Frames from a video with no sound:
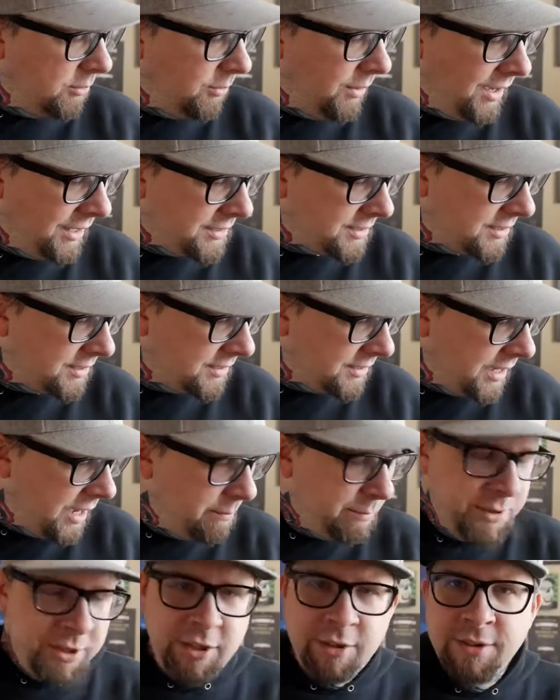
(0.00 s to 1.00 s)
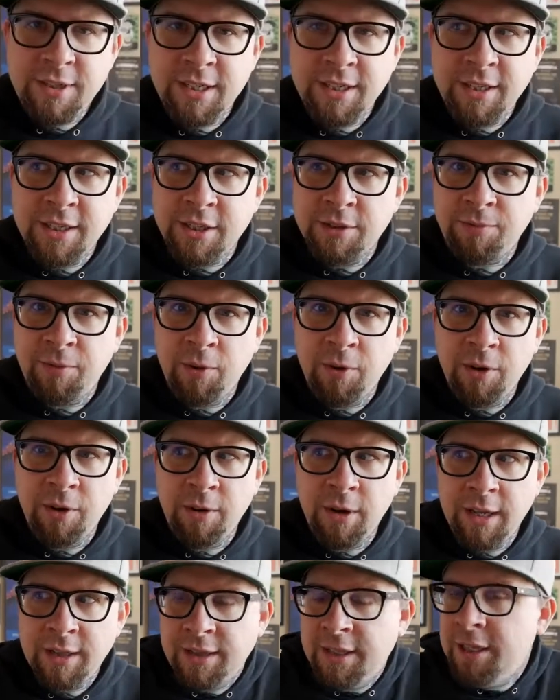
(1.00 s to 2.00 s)
what? I've been using this
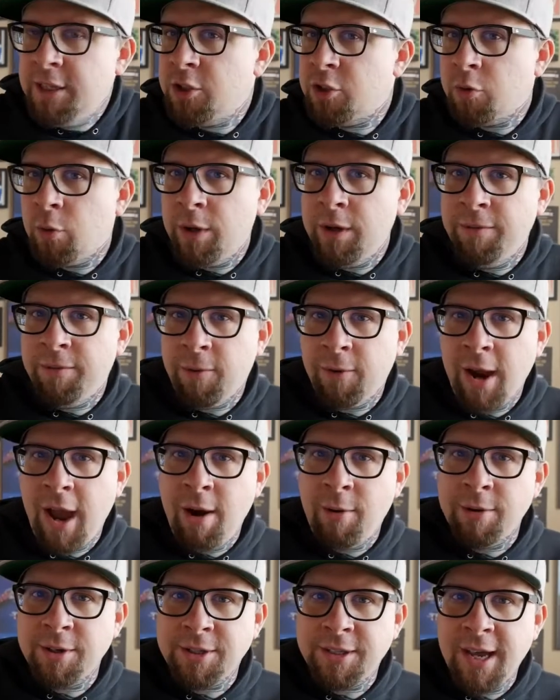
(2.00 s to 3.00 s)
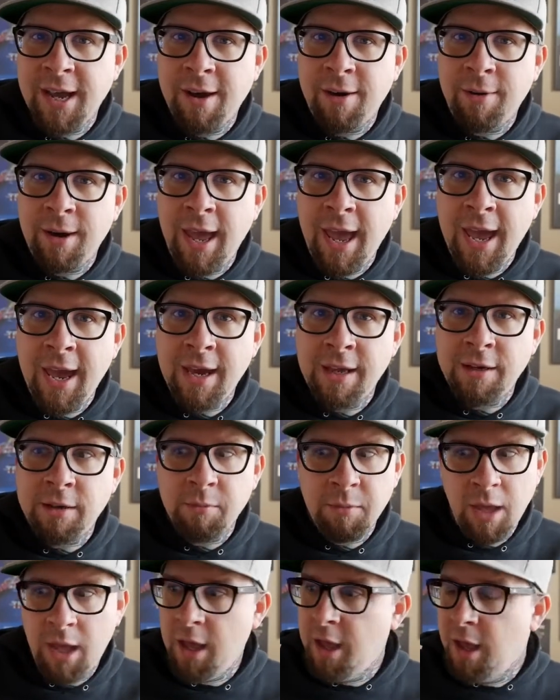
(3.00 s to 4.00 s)
for at least 24 hours now, and
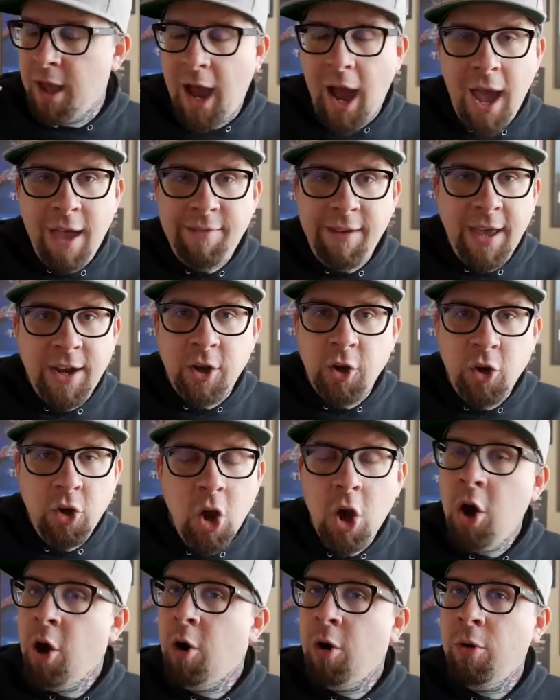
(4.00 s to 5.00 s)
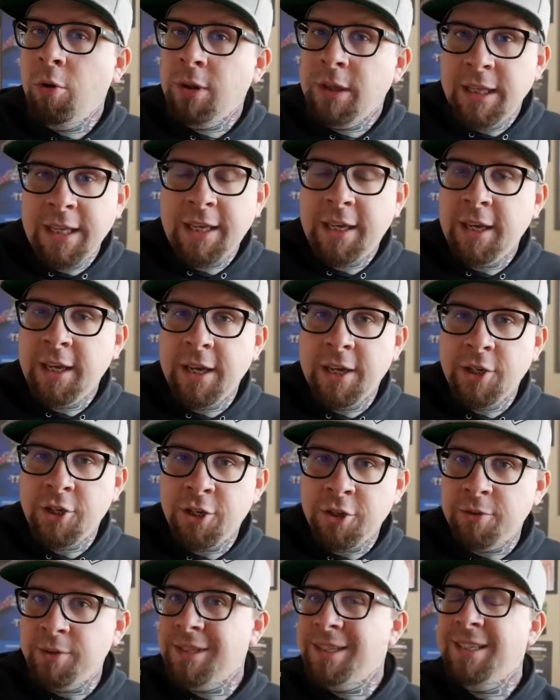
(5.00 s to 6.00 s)
I've had no leaking
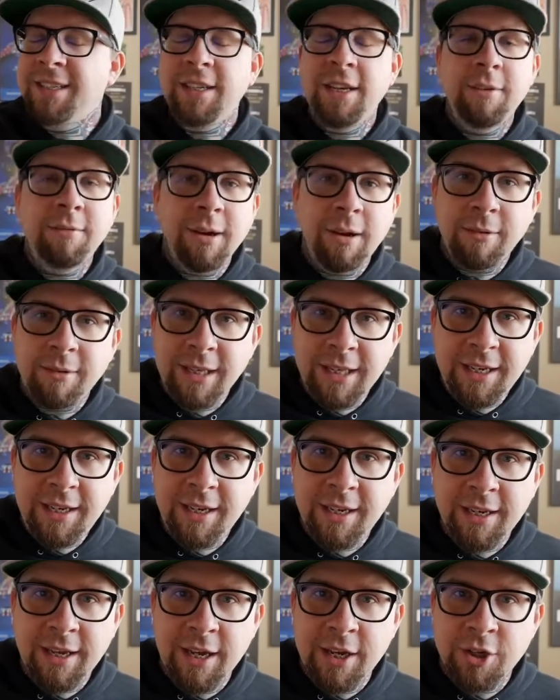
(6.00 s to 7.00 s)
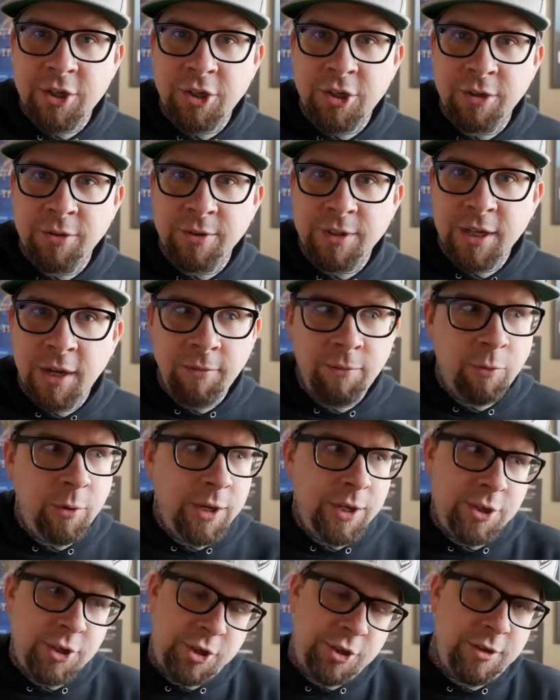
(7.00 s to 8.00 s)
issues, 0 leaking issues, of
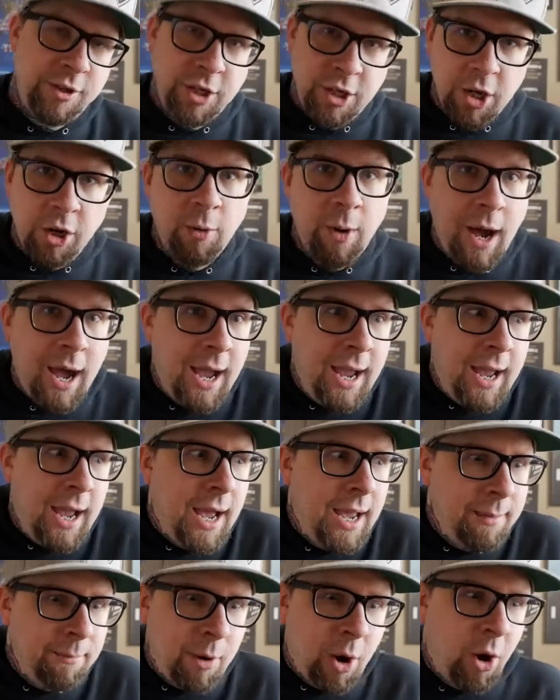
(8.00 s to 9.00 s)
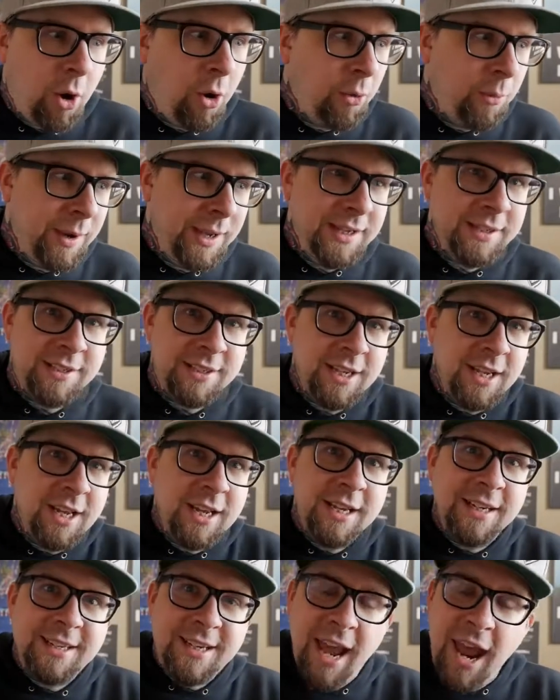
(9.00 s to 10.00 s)
which, you know, I'm always
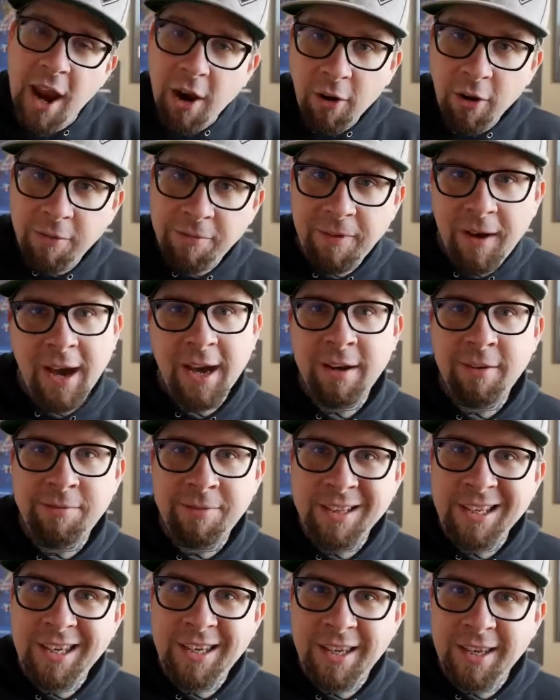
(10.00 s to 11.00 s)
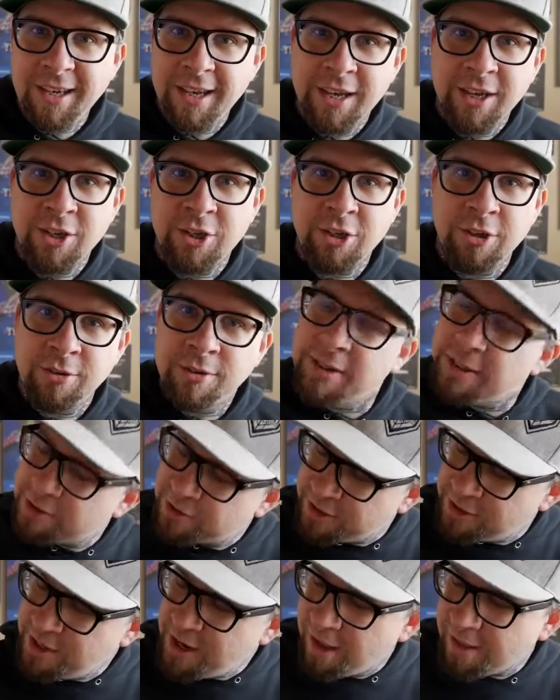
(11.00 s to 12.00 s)
terrified of leaking issues.
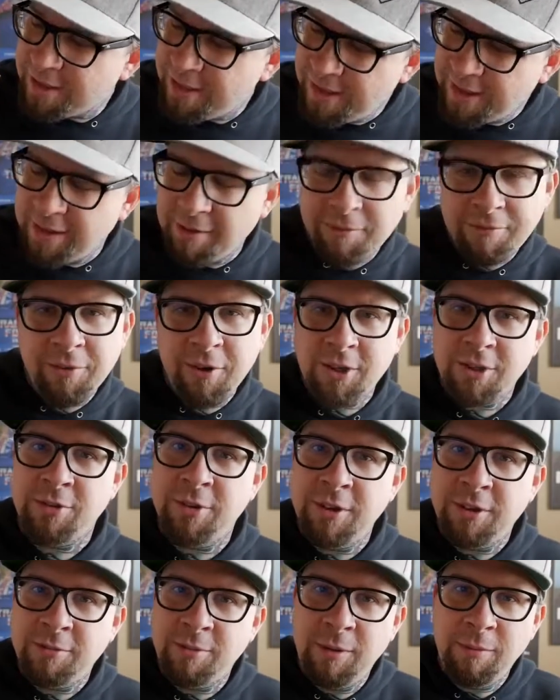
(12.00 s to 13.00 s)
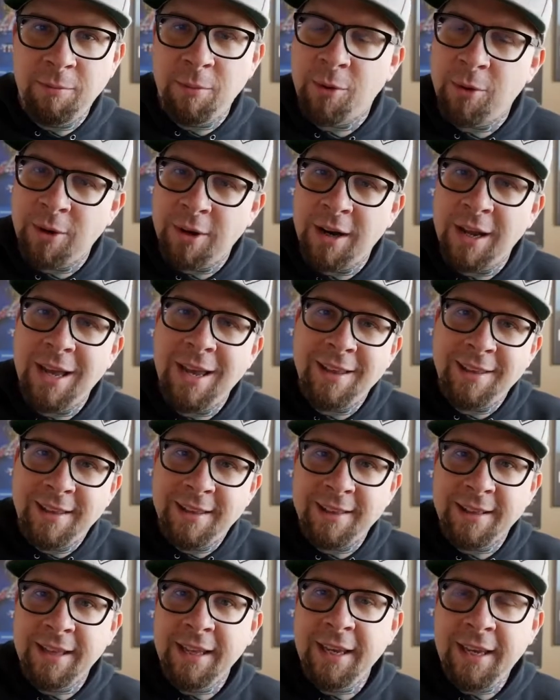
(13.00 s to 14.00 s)
There's nothing that frustrates me more
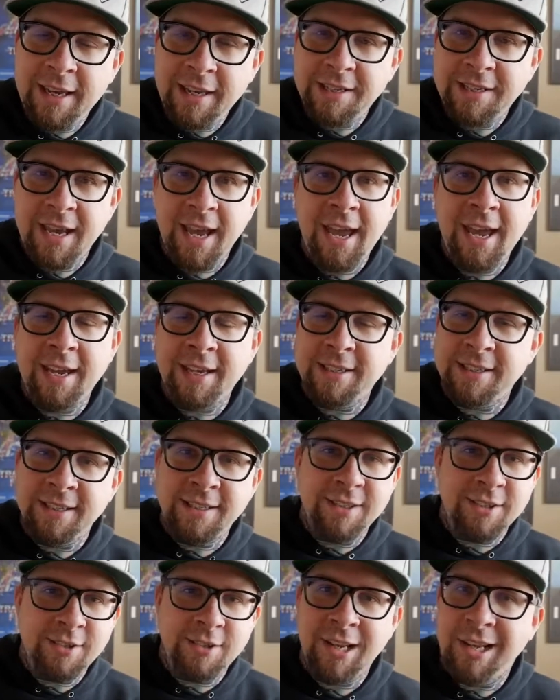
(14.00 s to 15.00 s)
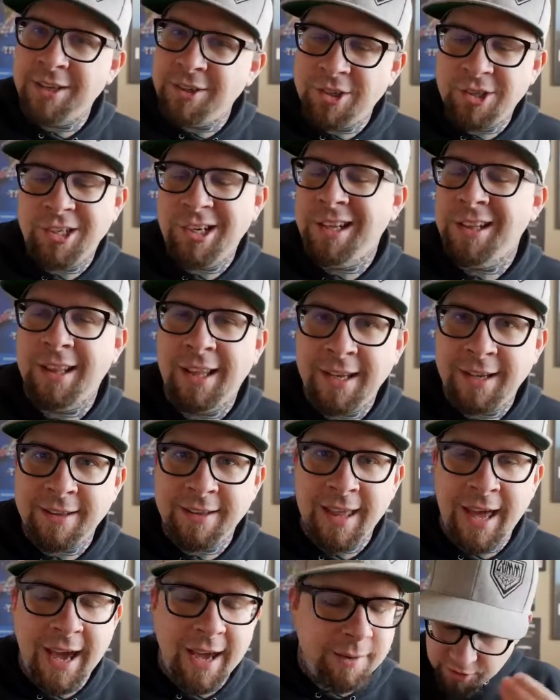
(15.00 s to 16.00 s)
than leaky tanks and shit like
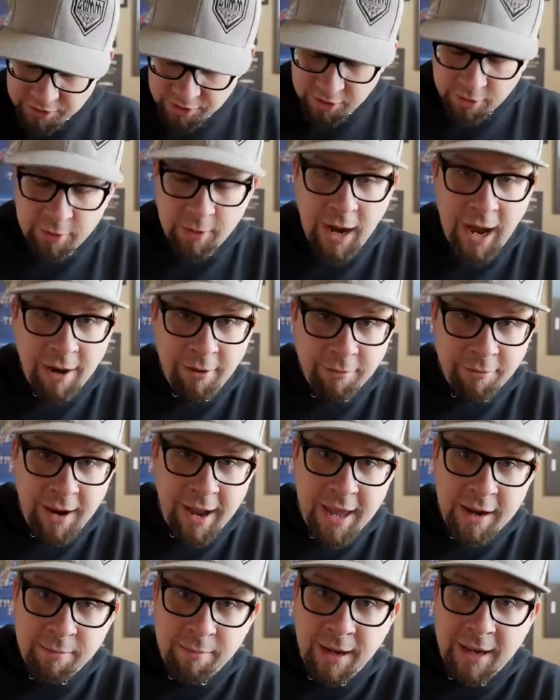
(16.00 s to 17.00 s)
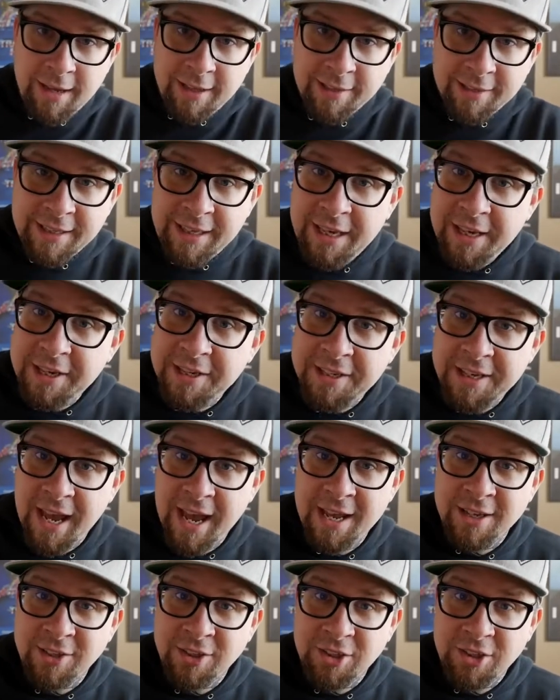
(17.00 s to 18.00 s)
that. So I ran my leak
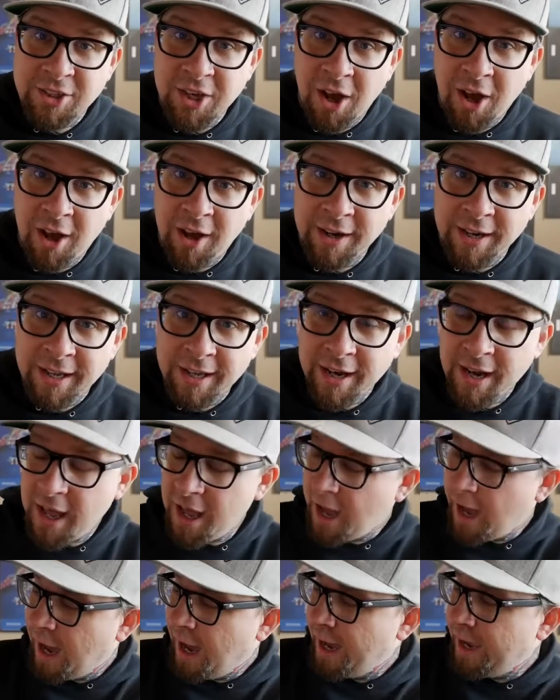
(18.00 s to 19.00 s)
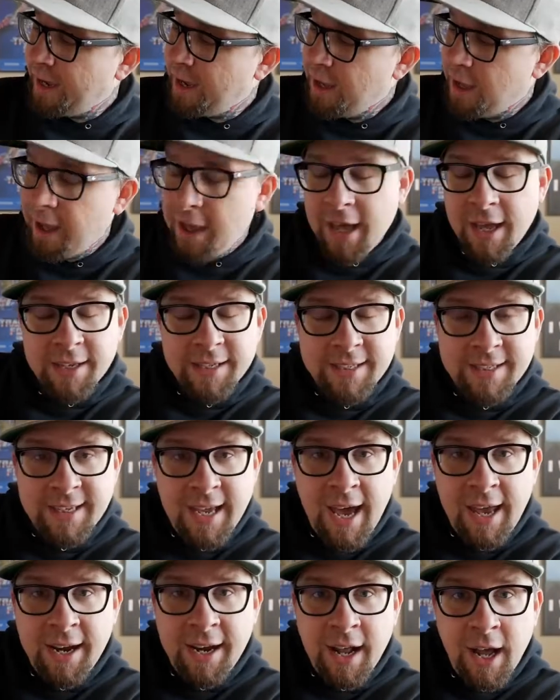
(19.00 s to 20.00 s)
tests on it. I
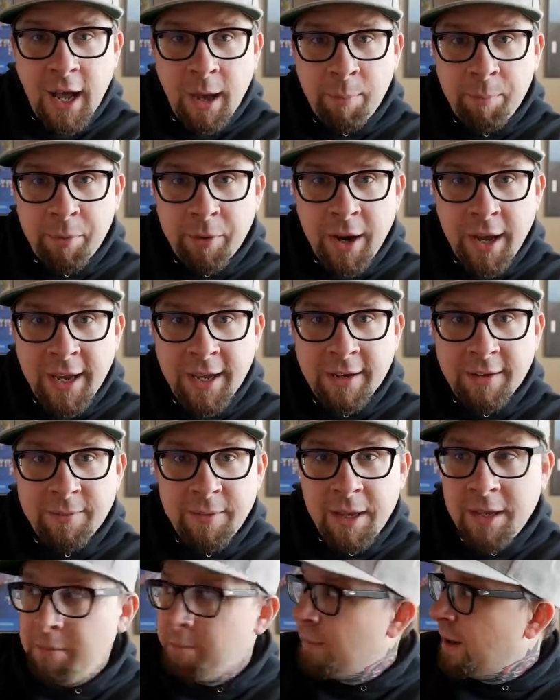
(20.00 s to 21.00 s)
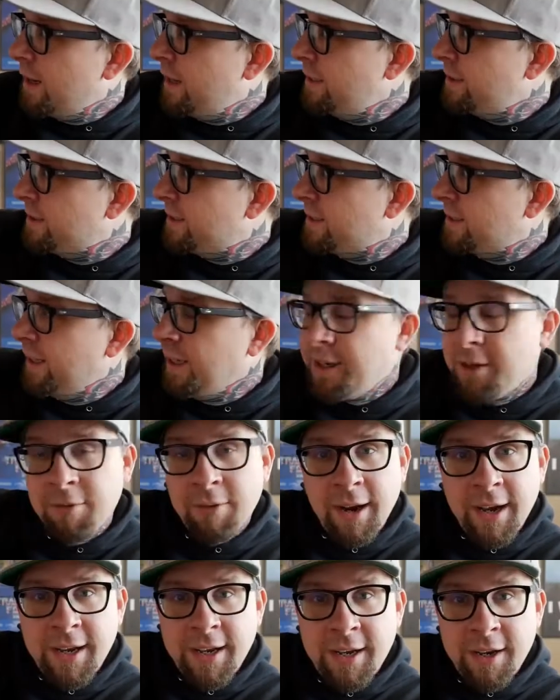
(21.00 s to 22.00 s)
sat it upright in my sink
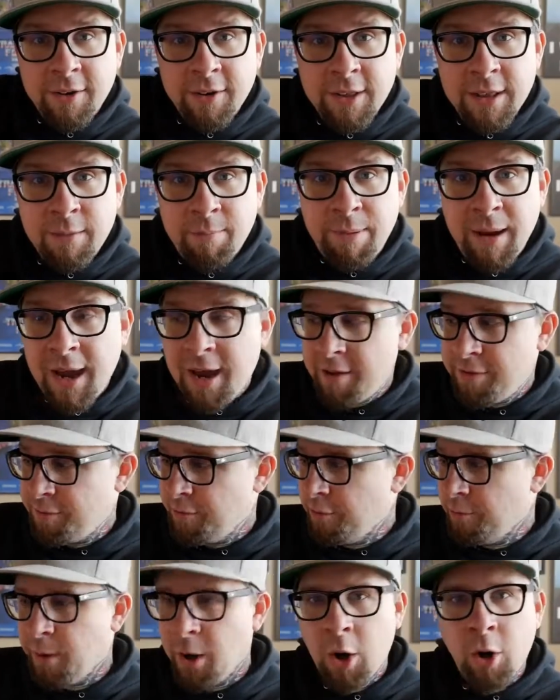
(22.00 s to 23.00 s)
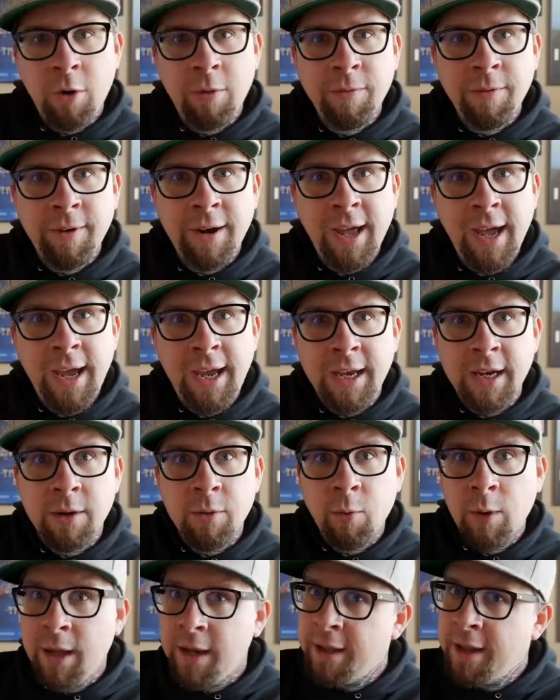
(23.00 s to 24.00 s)
right here in the bathroom overnight.
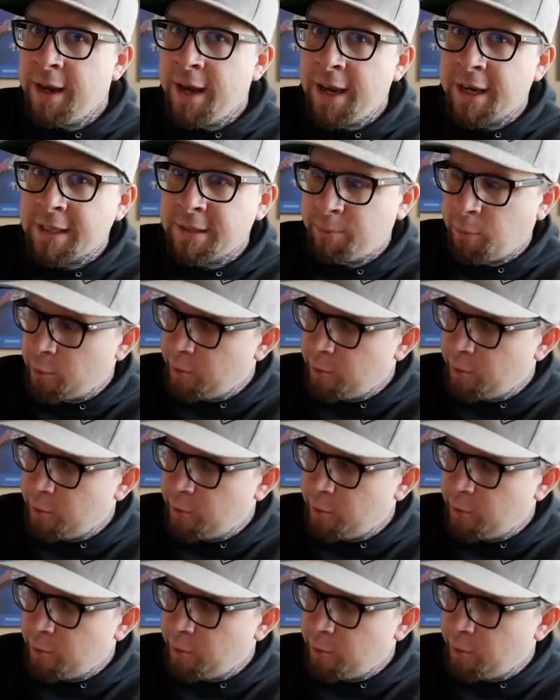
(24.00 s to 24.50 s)
Went in the next